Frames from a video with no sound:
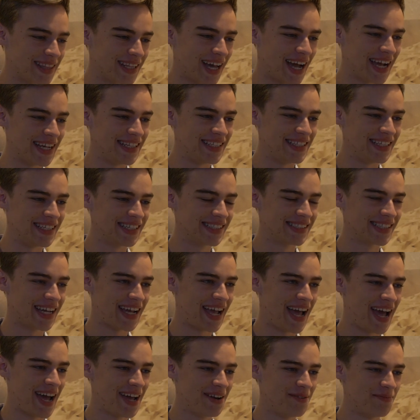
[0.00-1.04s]
and the ideas I
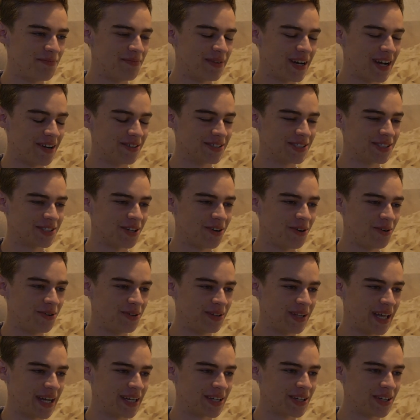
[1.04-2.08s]
had, but I was so
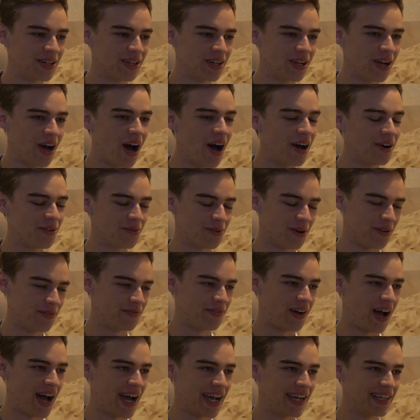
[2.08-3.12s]
like
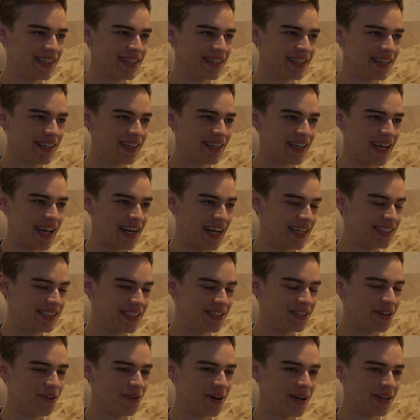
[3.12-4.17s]
unrefined and I
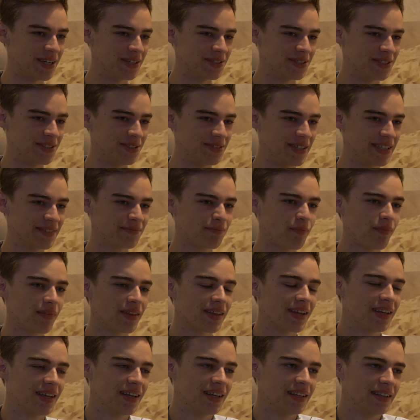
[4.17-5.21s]
didn't know what I was doing.
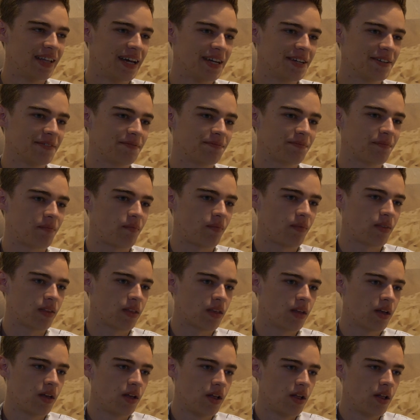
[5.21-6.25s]
Like
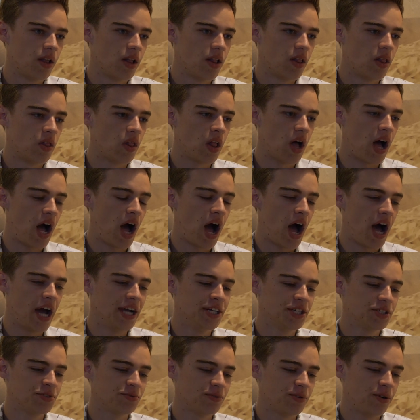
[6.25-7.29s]
I
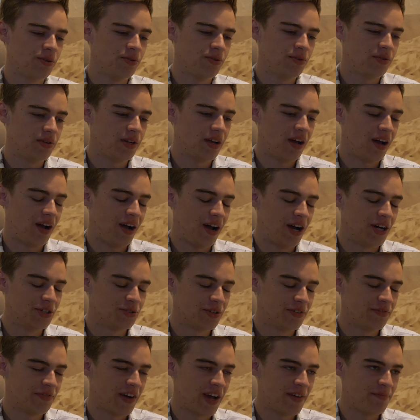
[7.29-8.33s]
just wrote a
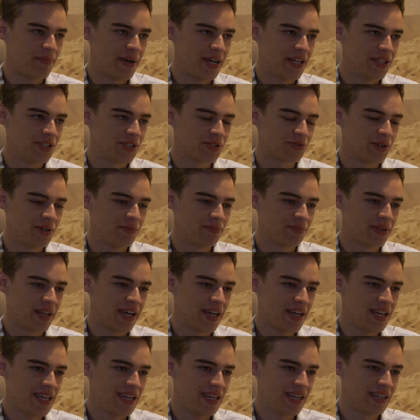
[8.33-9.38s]
105 page
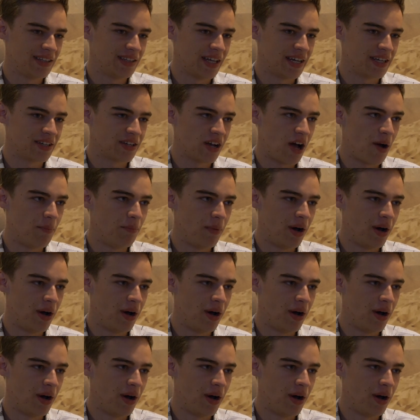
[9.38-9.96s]
screenplay in like a